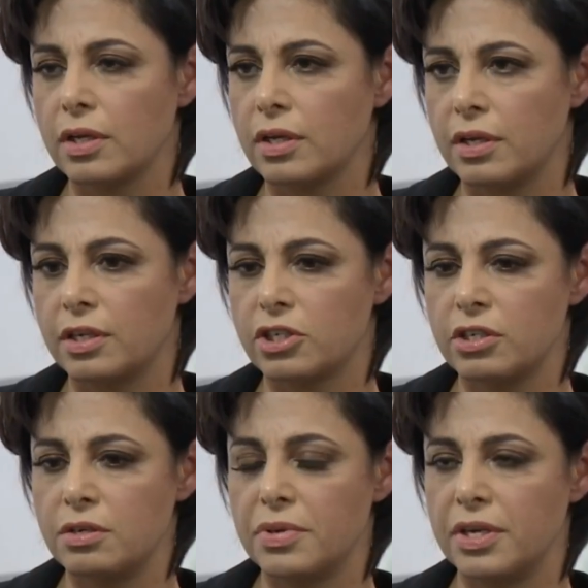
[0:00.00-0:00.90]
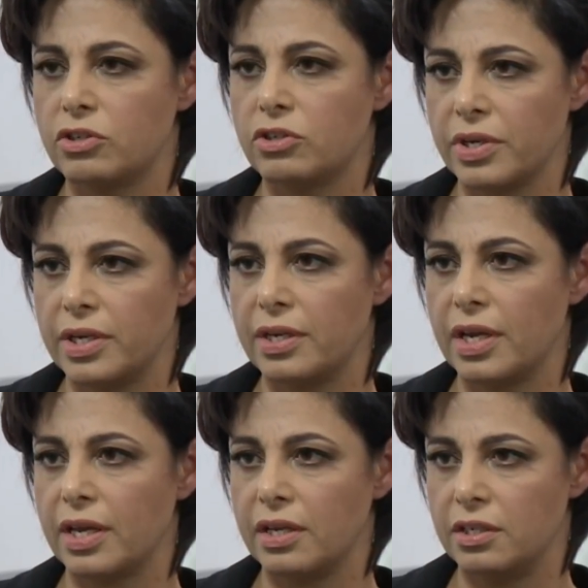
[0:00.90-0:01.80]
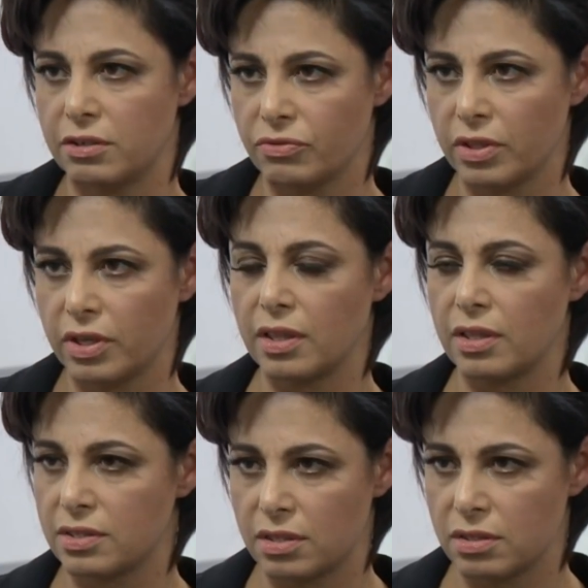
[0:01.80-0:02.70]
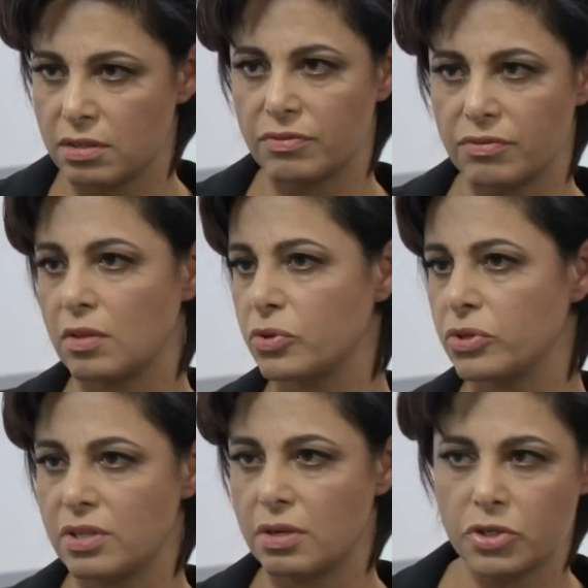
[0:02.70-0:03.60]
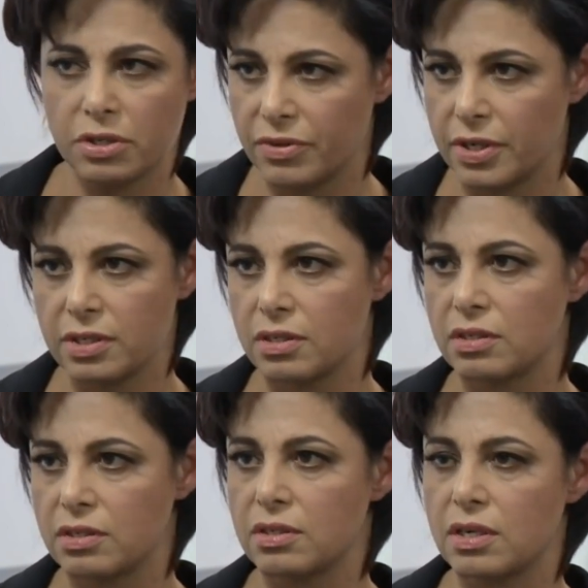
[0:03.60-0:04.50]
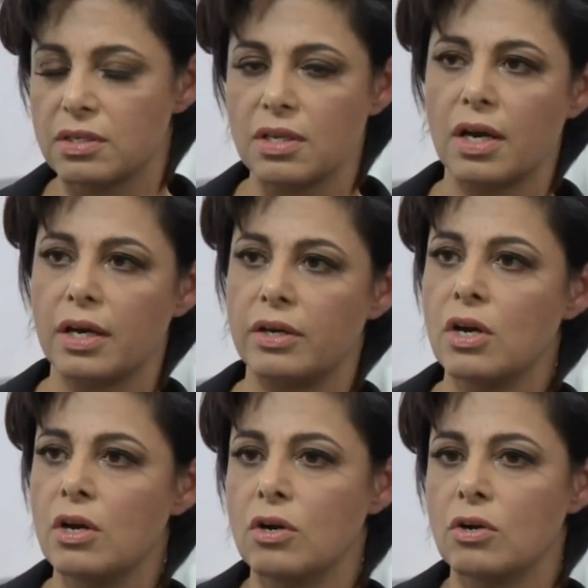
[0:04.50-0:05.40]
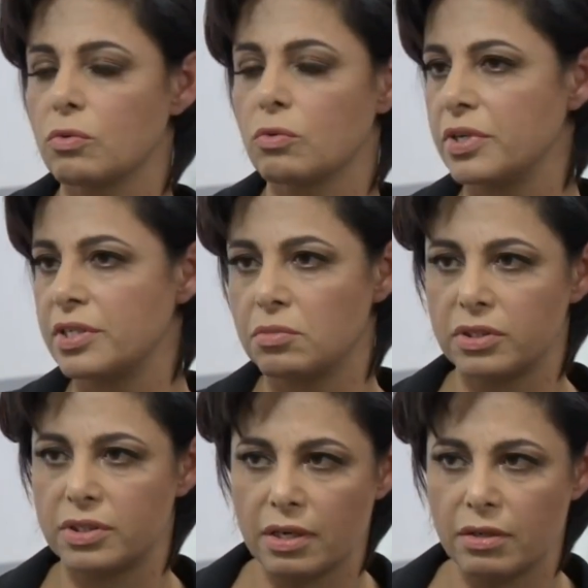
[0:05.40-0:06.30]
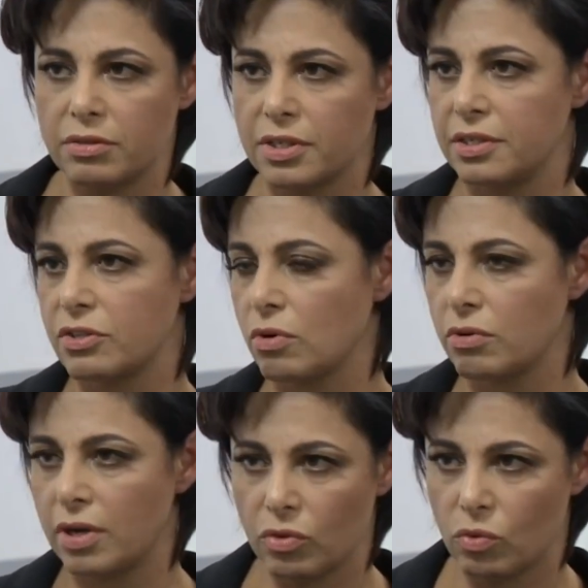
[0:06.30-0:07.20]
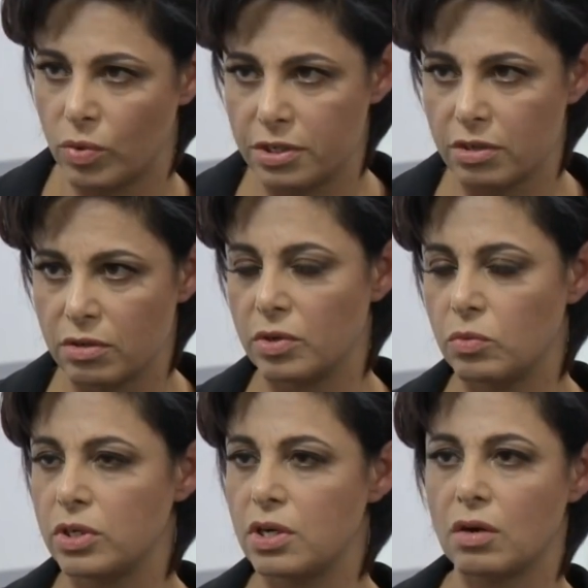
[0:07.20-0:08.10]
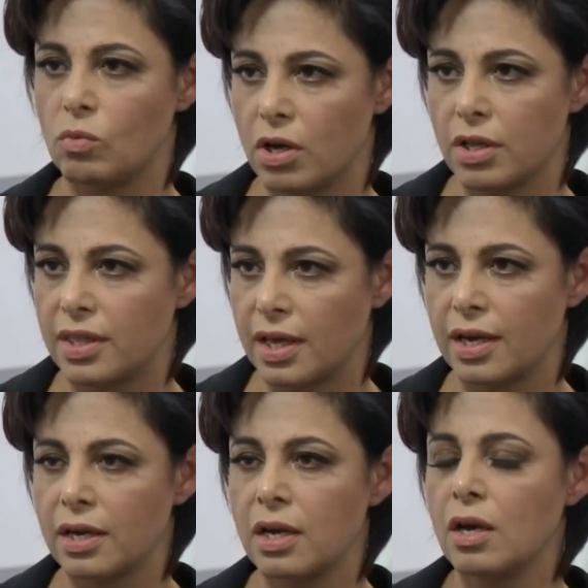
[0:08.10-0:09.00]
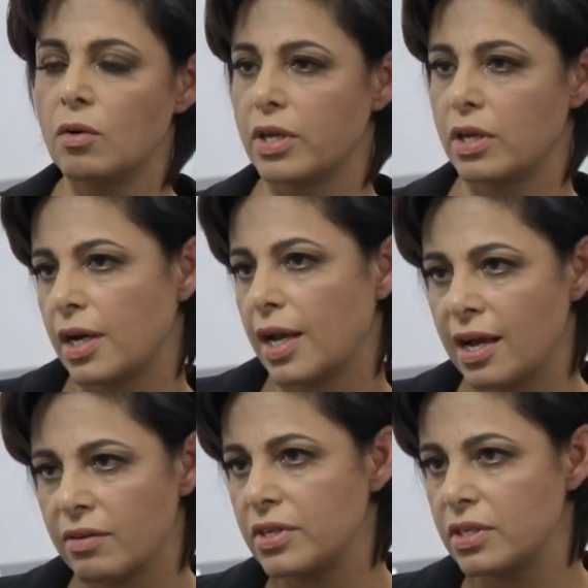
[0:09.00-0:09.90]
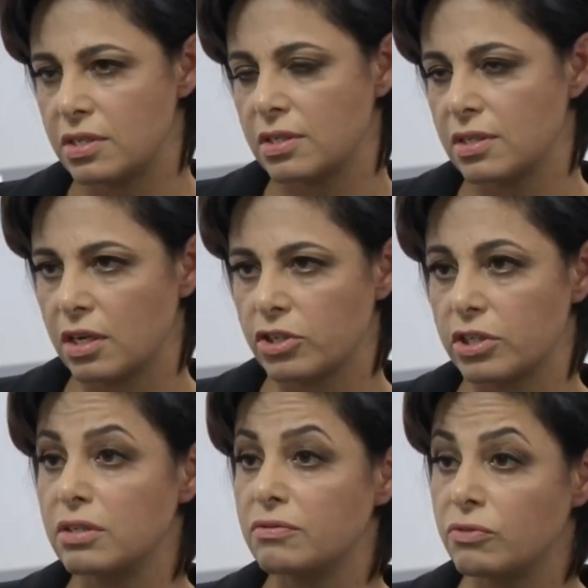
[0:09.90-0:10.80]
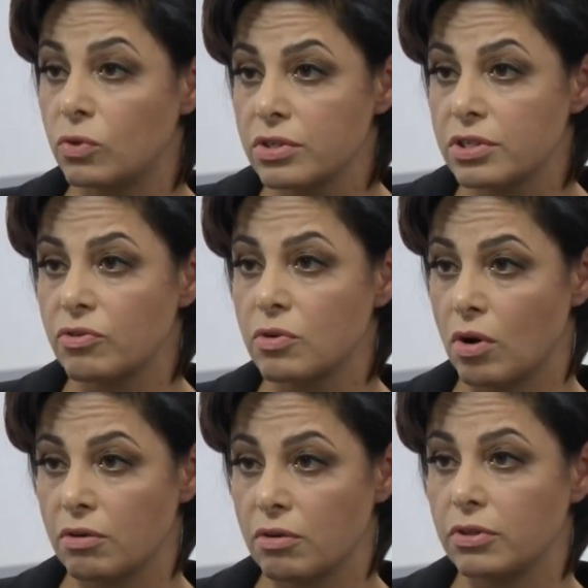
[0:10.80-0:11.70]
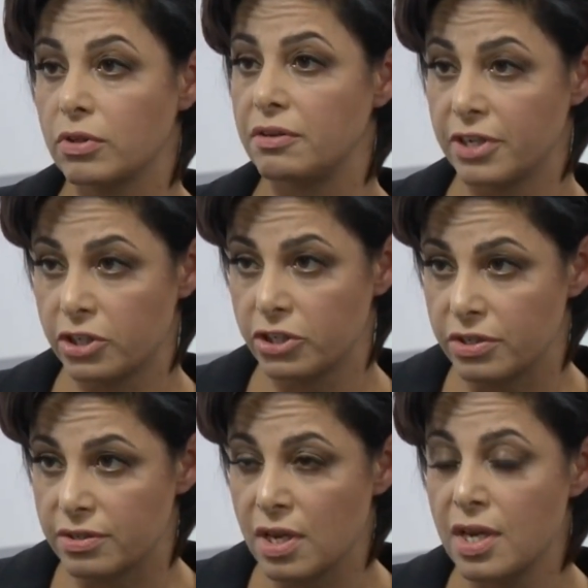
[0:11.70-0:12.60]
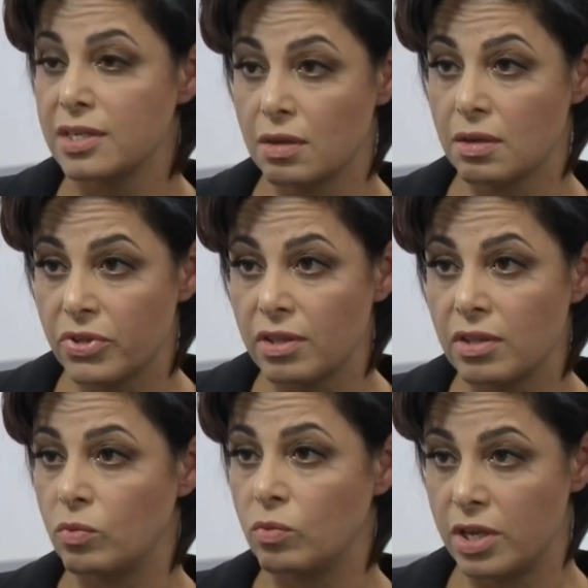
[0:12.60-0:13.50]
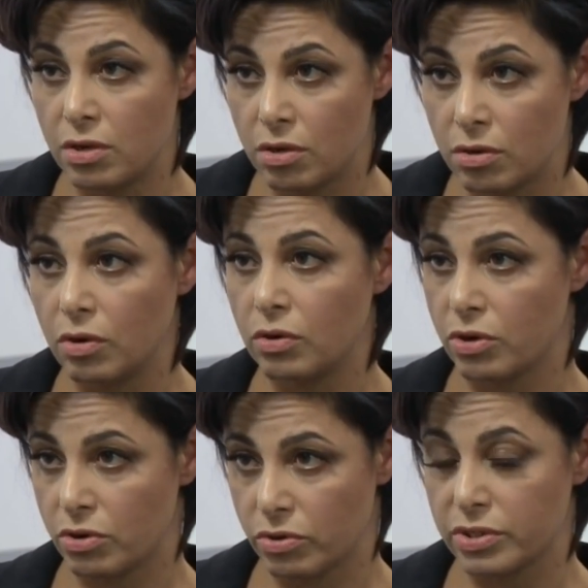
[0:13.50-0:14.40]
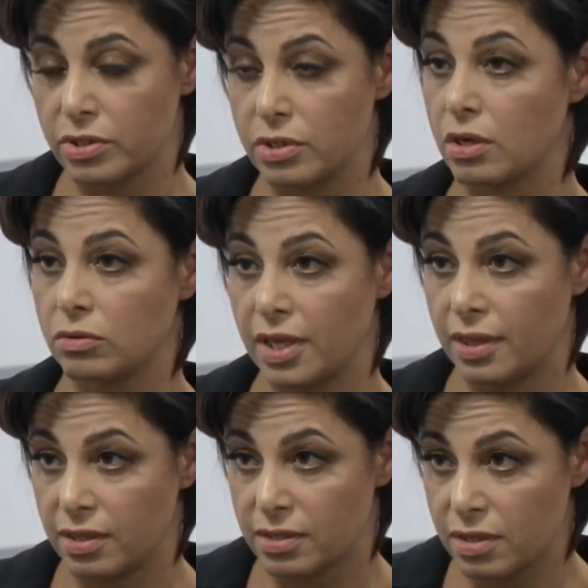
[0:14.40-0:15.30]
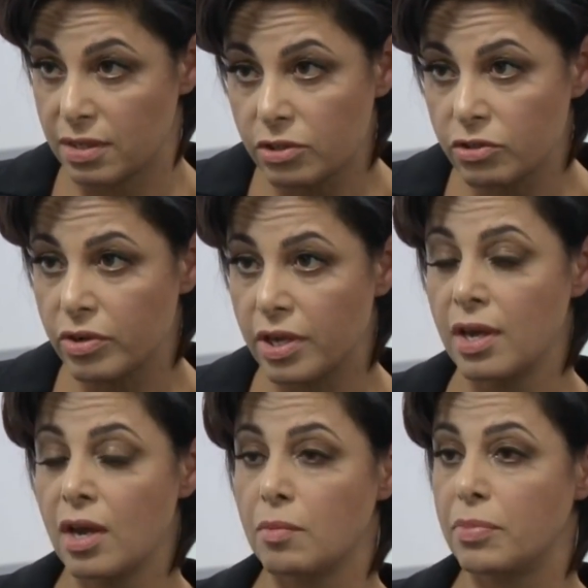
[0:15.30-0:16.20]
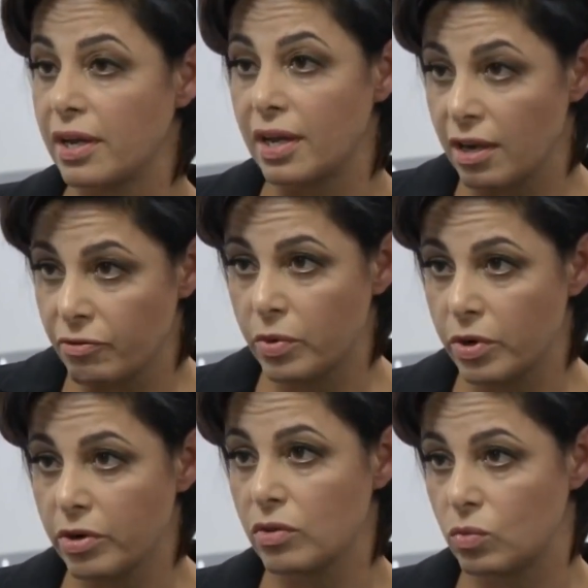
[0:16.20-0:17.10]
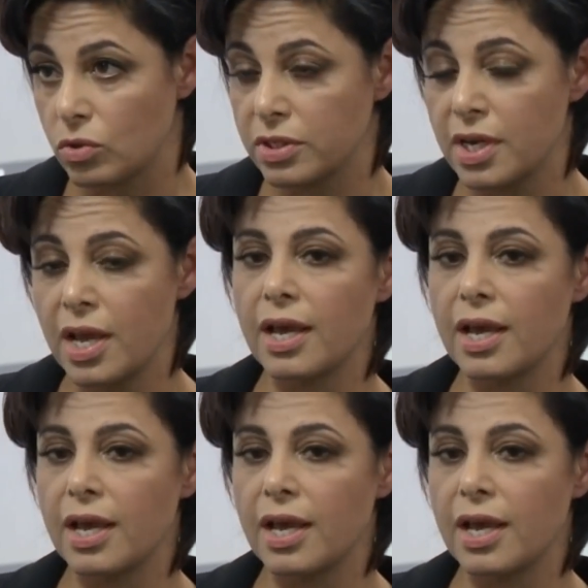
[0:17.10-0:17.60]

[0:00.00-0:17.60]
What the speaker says: No, it shouldn't be treated any differently in the sense of that the presumption of innocence is set aside or reasonable doubt is thrown out the window. We would not want that. We cannot have this discussion divorced from wrongful convictions, something that we know occurs not only in this country, but everywhere in the world.